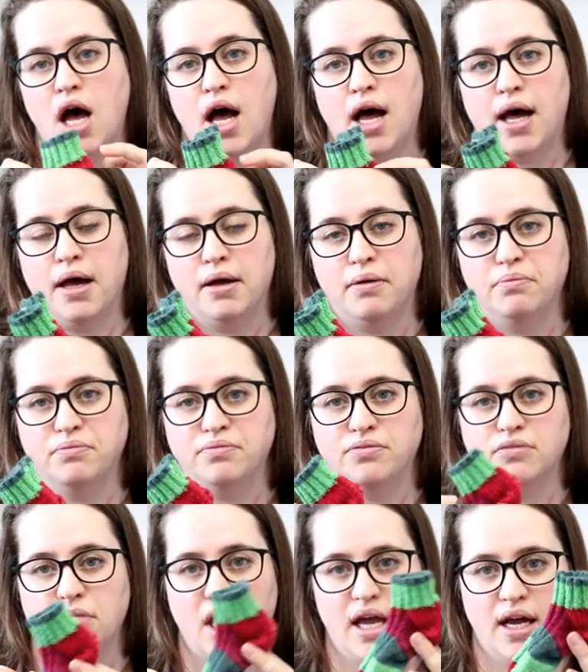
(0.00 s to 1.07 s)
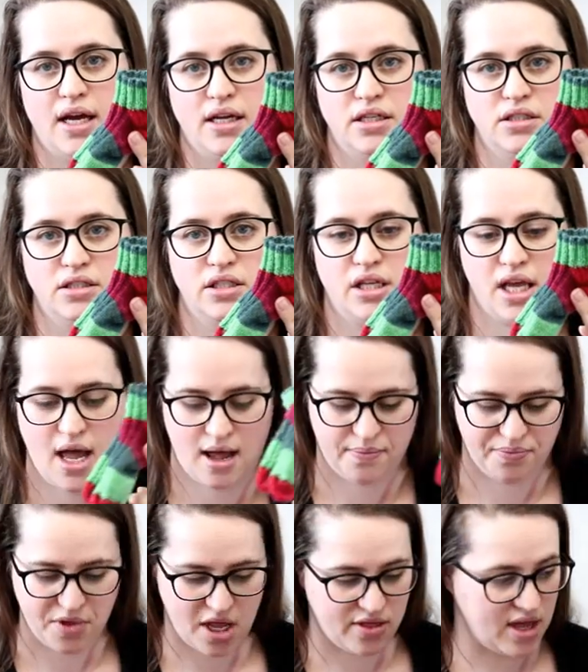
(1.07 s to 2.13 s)
And yeah,
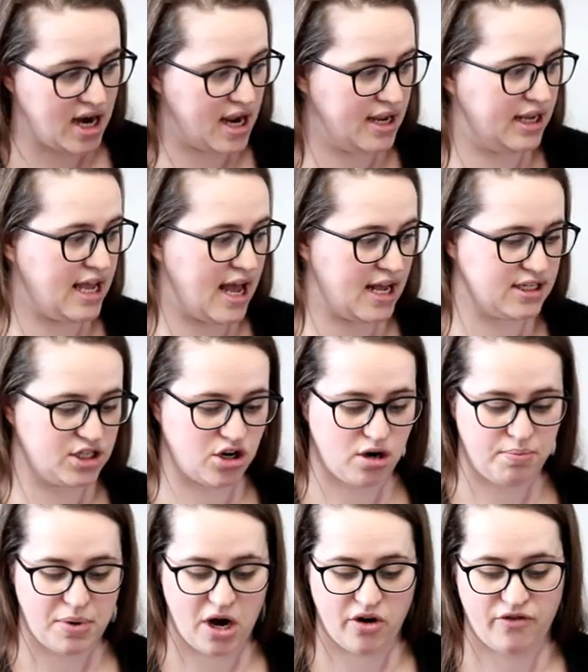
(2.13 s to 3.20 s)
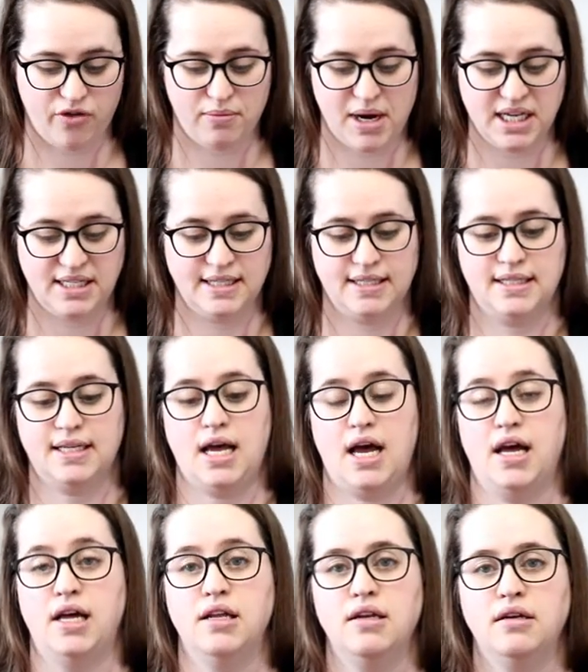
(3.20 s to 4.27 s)
and then I cast on a pair for my
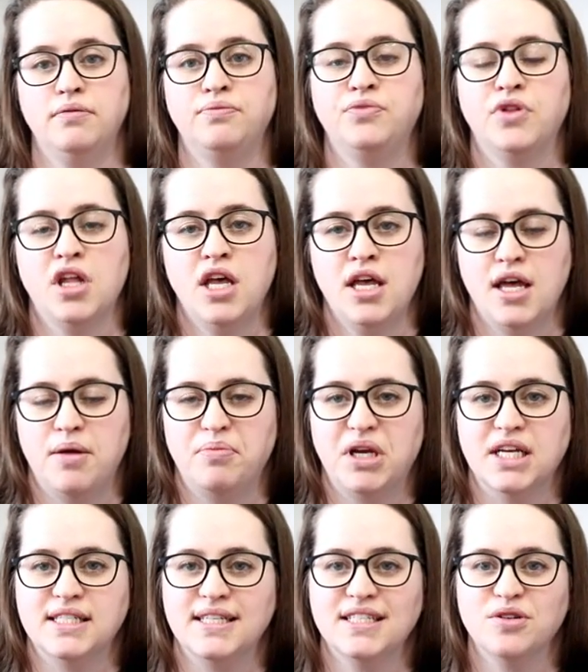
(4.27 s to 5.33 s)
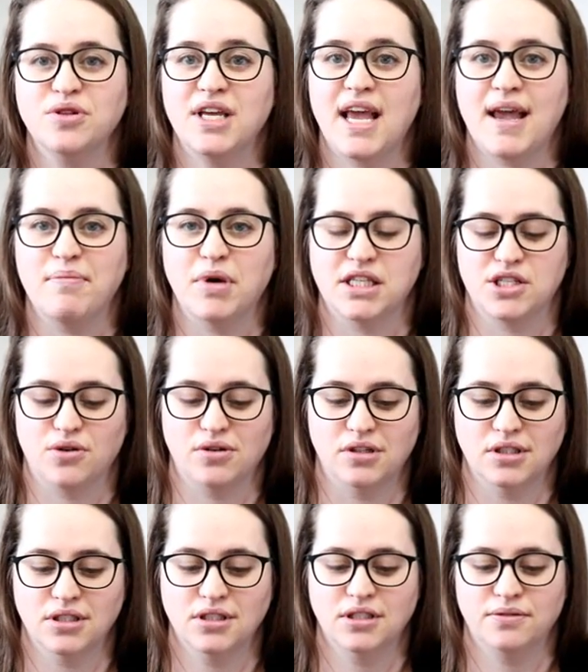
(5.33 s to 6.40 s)
son, and because he's only 8 months
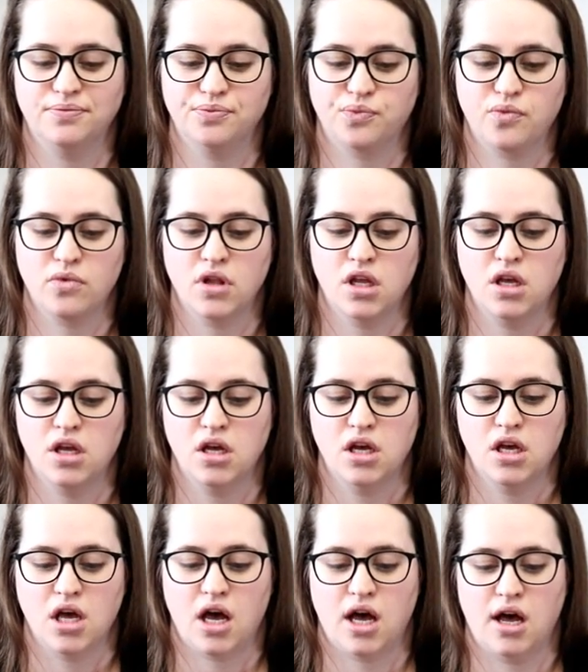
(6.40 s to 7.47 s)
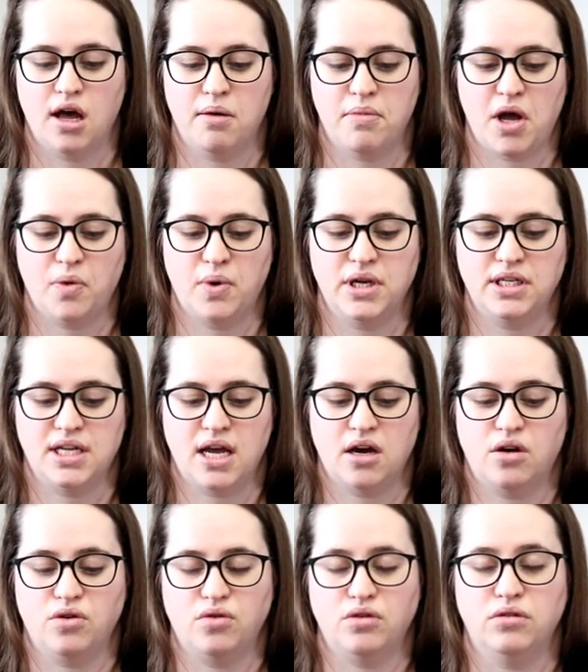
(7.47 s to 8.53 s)
old, I went
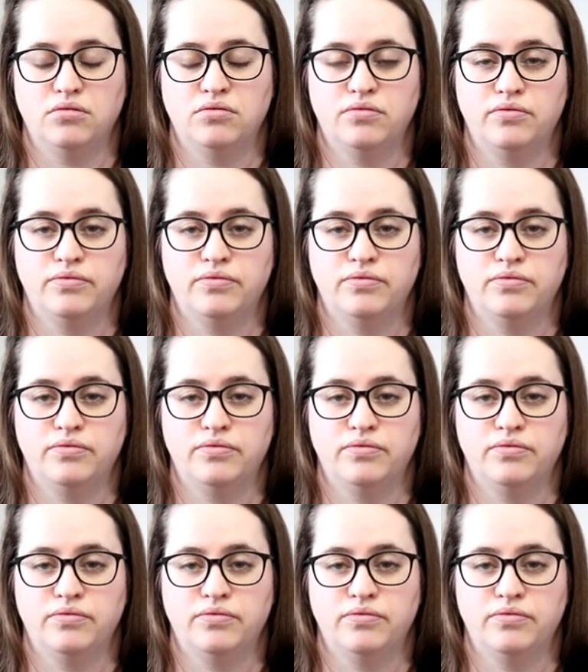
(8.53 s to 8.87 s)
down,